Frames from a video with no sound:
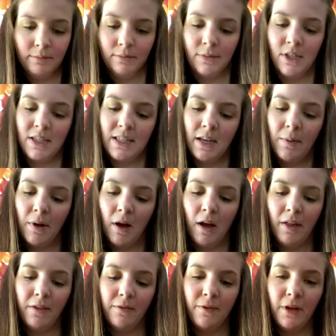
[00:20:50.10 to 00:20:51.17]
just think about all
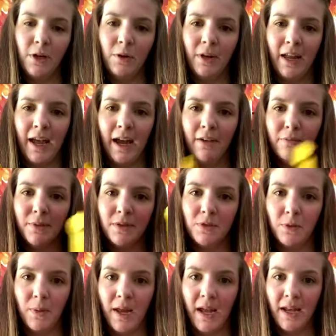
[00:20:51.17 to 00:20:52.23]
the fun you can have, Mr.
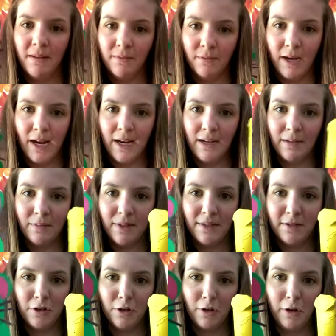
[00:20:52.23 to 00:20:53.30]
Man, right, and
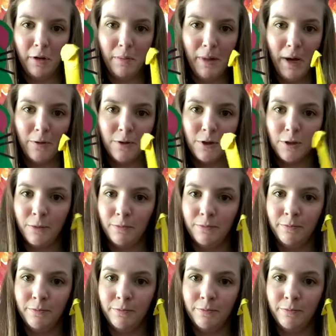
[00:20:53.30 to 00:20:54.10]
Mr. Mouse.